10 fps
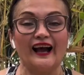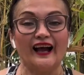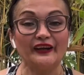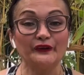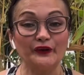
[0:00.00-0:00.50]

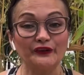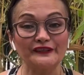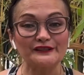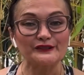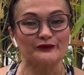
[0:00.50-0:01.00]
Hi there,
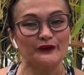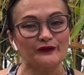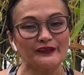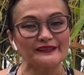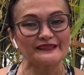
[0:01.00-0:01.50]
this is
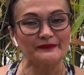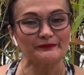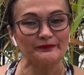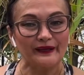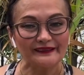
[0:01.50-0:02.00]
Vivian
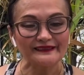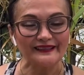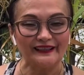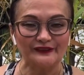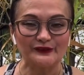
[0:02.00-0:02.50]

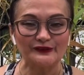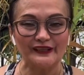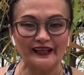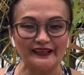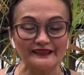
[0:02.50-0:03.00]
Sapanta.
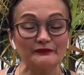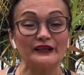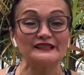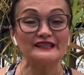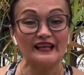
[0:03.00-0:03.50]
Today is
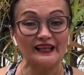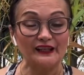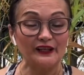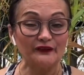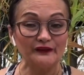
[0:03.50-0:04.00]
my day
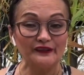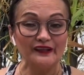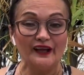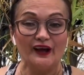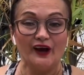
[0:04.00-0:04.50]
11
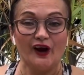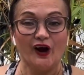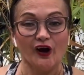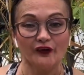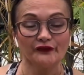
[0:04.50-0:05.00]

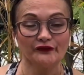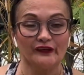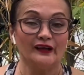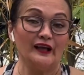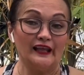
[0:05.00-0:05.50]
of
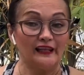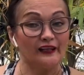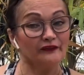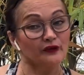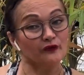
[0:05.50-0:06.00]

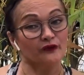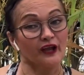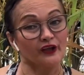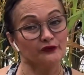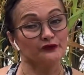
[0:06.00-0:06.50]
11 over
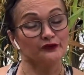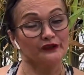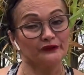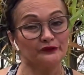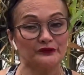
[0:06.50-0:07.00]

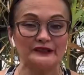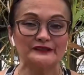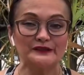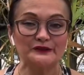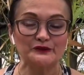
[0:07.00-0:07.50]
100
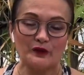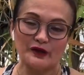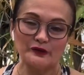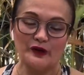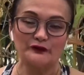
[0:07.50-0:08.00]
reasons
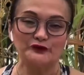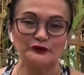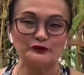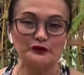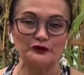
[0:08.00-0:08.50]
why you have to
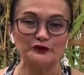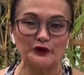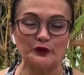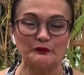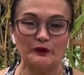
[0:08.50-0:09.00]
move
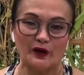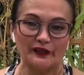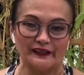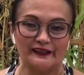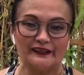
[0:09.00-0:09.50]
your body.